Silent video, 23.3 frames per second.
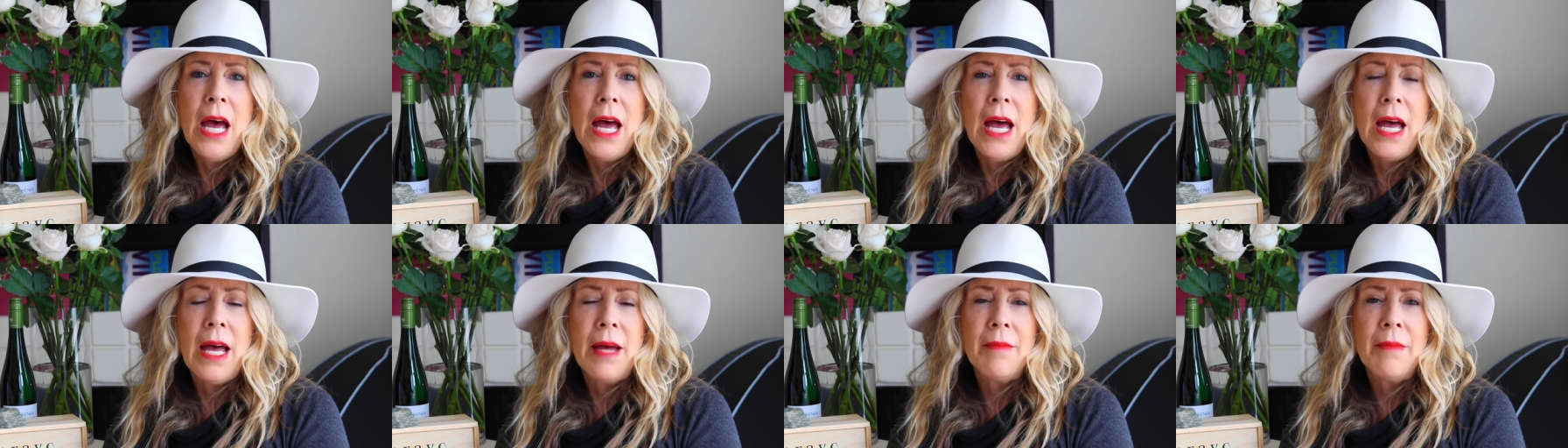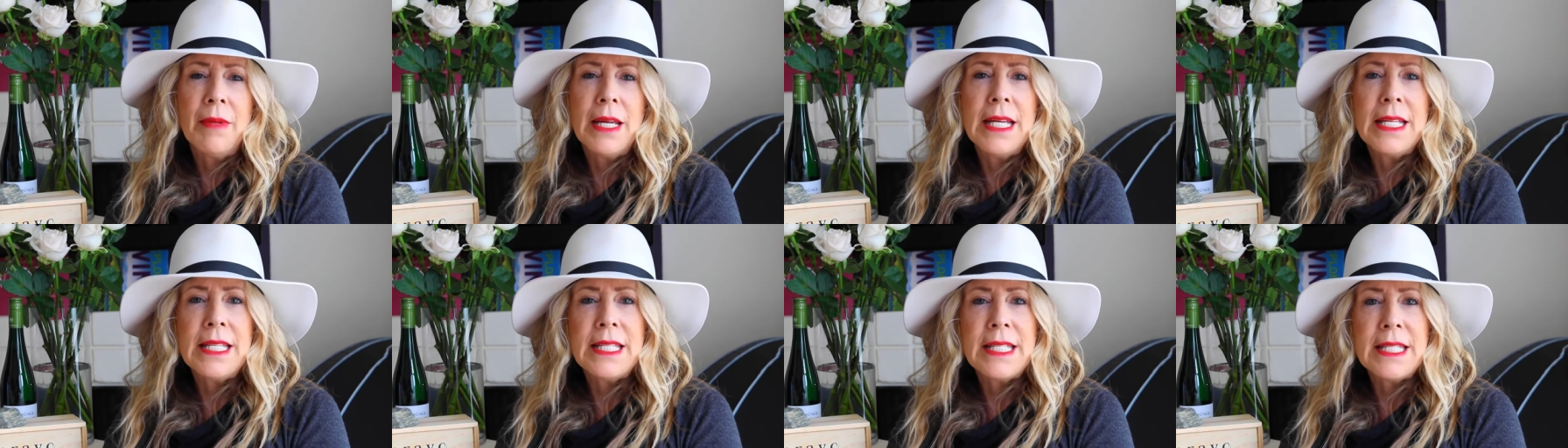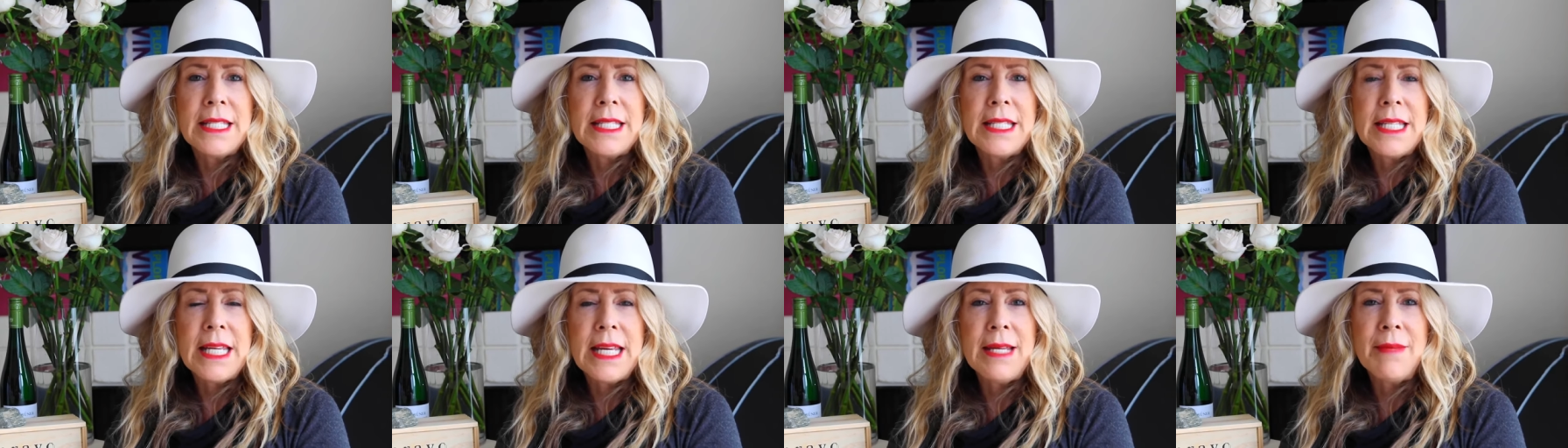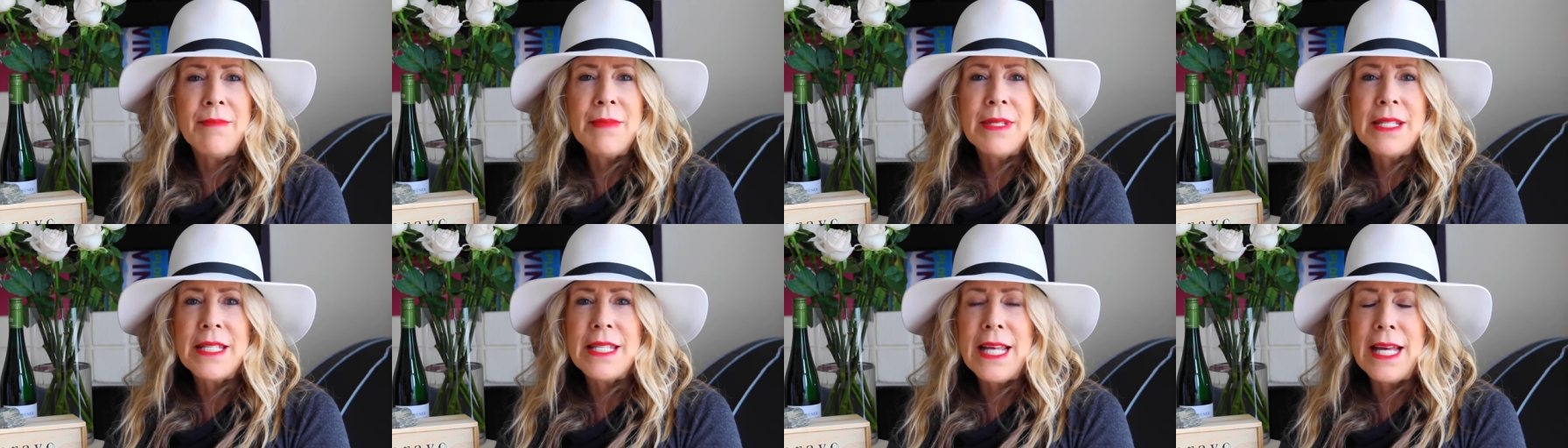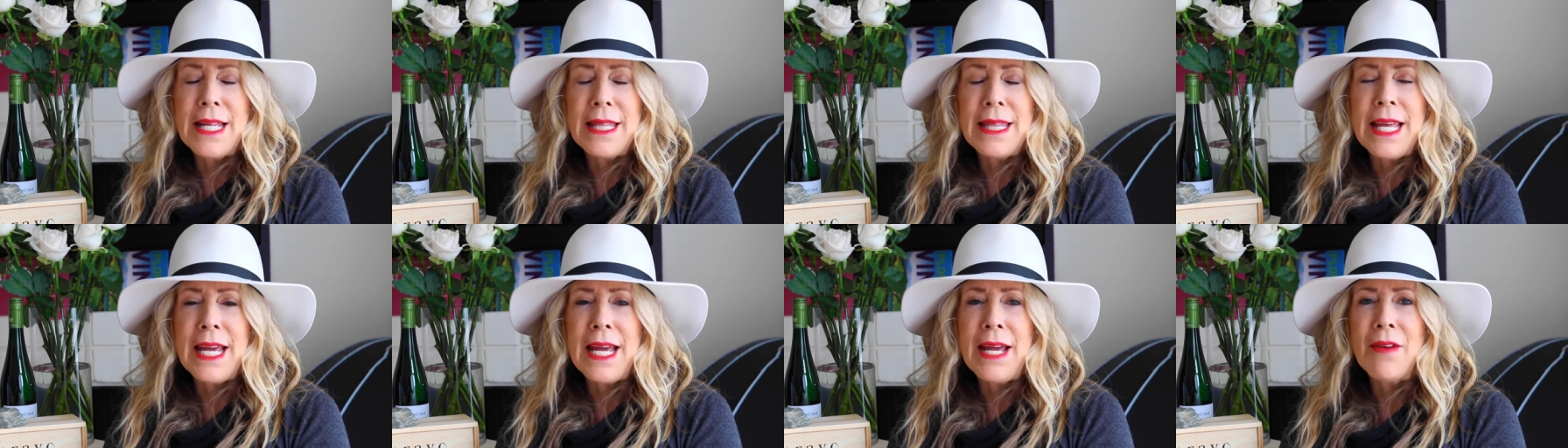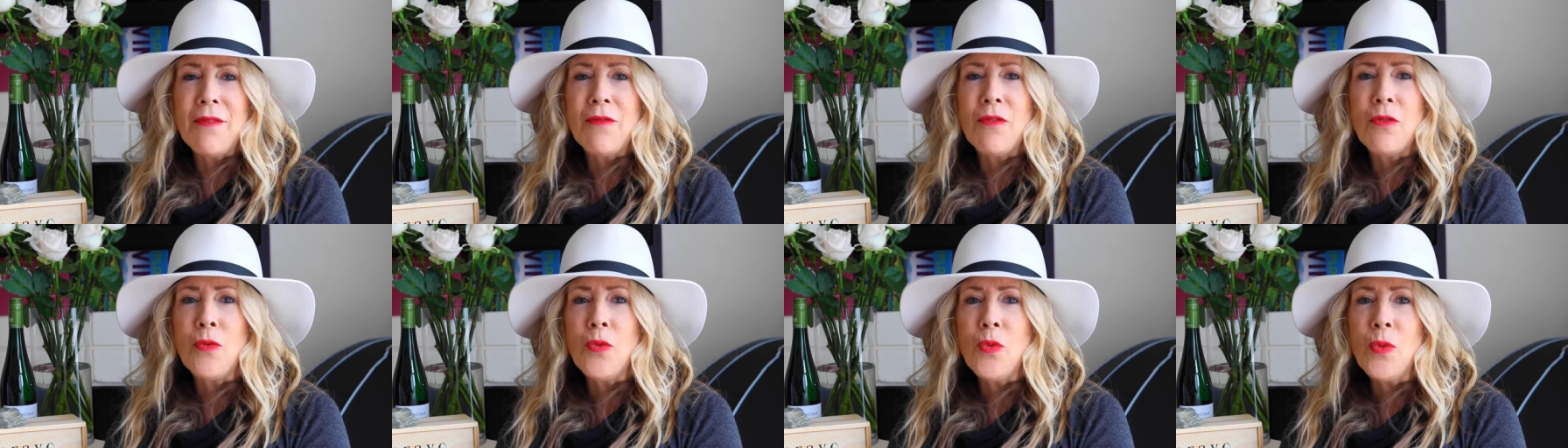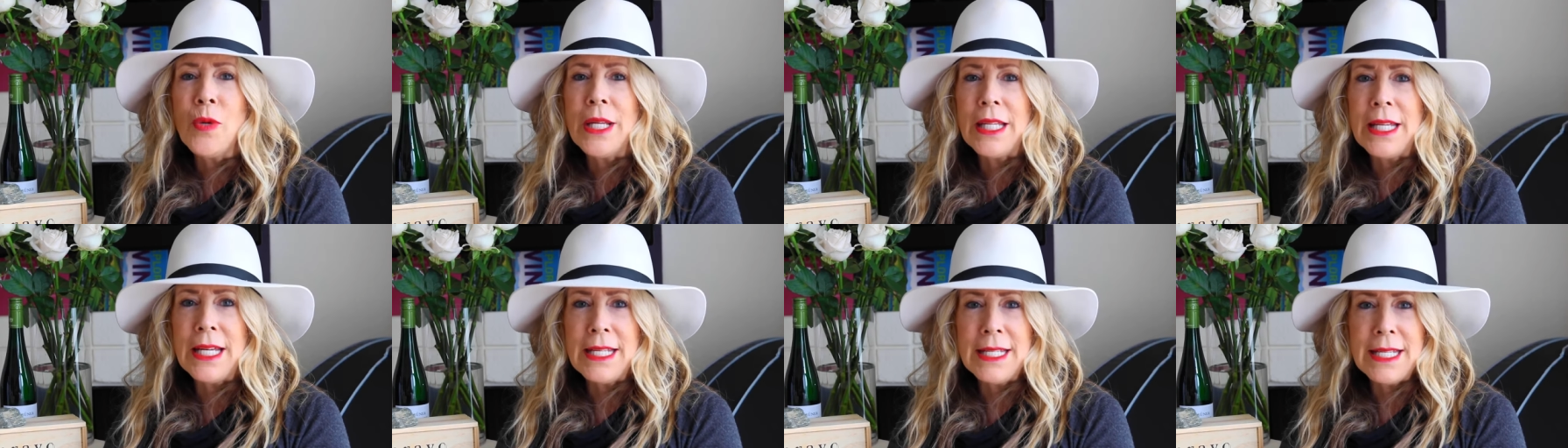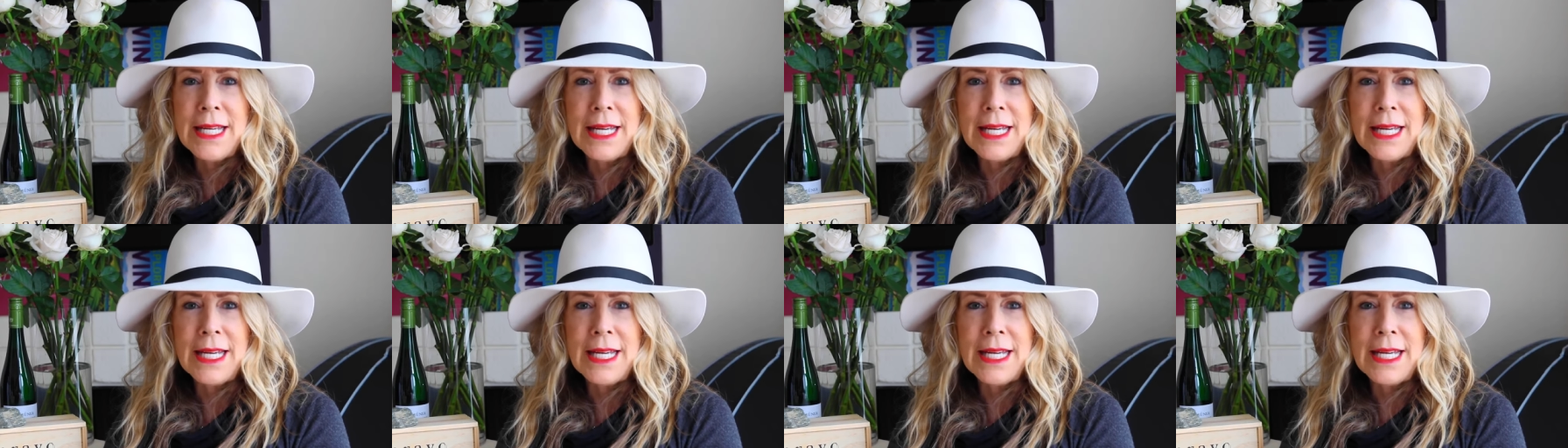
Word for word: Um, it seems that they have really